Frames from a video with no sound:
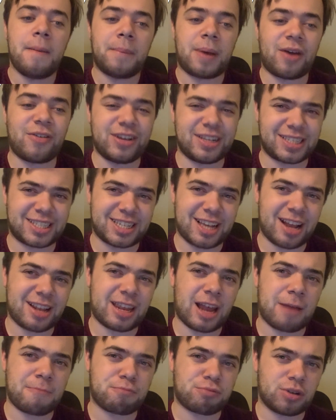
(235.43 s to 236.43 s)
But having
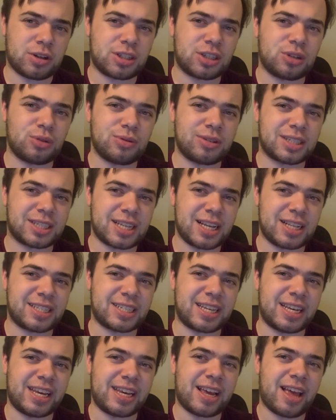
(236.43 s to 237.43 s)
said that, Bristol
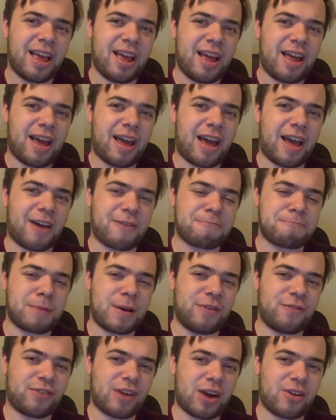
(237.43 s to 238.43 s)
City have
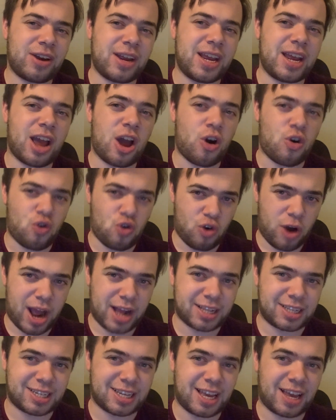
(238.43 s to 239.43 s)
been very
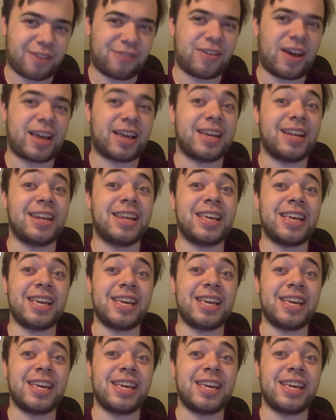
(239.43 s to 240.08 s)
erratic. They can